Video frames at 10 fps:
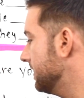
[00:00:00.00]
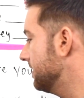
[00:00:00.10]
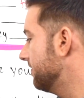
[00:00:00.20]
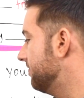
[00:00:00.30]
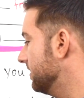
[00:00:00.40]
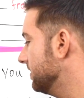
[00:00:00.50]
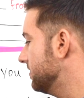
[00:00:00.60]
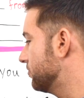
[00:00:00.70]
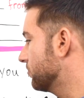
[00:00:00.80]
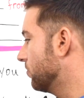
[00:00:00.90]
in a
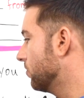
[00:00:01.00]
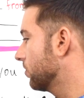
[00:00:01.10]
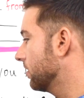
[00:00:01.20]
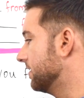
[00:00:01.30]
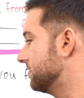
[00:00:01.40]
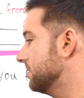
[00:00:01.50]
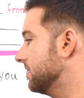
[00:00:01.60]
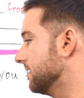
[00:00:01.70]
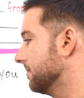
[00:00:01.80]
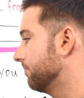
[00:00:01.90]
village or a
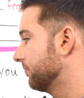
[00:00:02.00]
city?